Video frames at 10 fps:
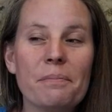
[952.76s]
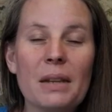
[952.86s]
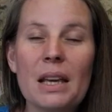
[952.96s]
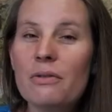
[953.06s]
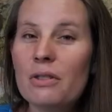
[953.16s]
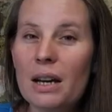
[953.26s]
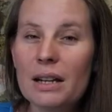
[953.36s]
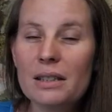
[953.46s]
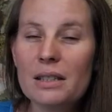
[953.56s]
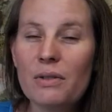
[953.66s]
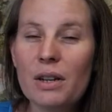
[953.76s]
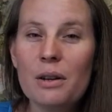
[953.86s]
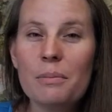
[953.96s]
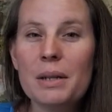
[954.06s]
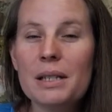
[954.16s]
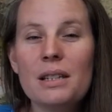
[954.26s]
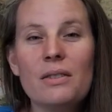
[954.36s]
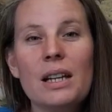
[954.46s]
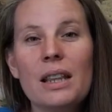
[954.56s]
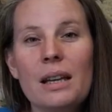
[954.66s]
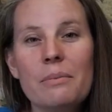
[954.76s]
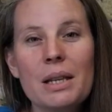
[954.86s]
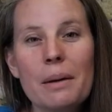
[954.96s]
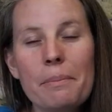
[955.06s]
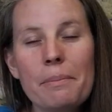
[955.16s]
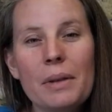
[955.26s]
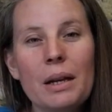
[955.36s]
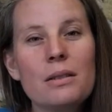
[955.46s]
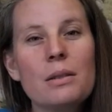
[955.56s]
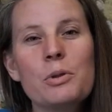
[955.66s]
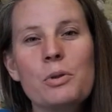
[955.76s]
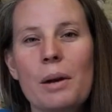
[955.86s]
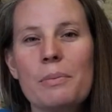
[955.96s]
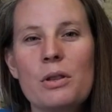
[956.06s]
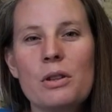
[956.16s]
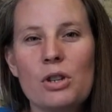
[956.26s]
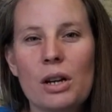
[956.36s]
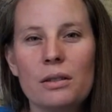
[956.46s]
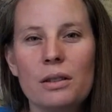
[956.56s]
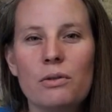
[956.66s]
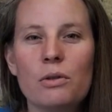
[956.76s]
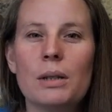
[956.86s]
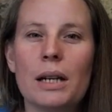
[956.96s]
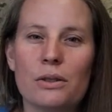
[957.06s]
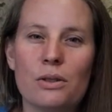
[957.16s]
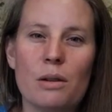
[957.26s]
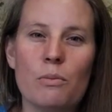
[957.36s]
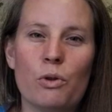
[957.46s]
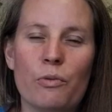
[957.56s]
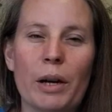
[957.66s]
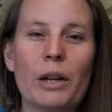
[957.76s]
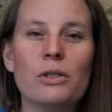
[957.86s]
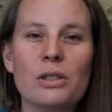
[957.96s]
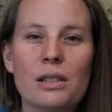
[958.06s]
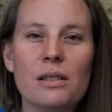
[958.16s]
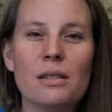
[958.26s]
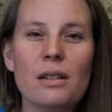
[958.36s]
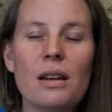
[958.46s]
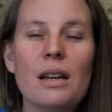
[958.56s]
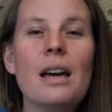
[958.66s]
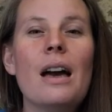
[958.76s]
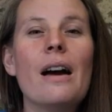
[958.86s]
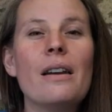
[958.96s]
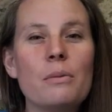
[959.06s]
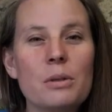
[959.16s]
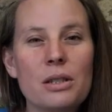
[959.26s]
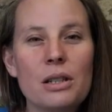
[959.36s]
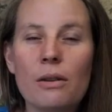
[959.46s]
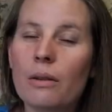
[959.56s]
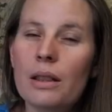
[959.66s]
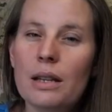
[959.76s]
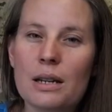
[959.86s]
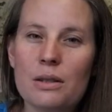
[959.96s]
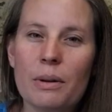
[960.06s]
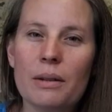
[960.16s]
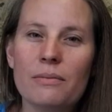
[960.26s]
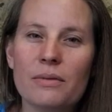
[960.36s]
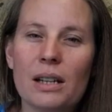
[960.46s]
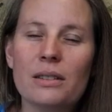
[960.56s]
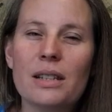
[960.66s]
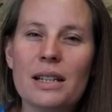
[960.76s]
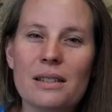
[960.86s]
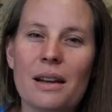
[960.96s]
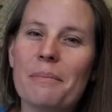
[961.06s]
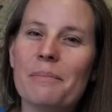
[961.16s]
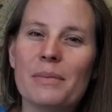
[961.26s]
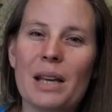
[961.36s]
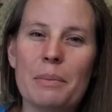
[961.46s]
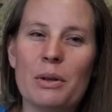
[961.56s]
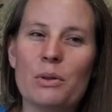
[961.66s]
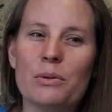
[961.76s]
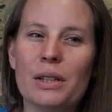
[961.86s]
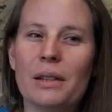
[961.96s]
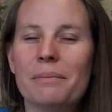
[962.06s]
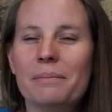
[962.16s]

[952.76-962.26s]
If you like this video, please give it a thumbs up and subscribe to the channel if you'd like to see more of my content. And I will see you in the next one. Until next time, happy crafting.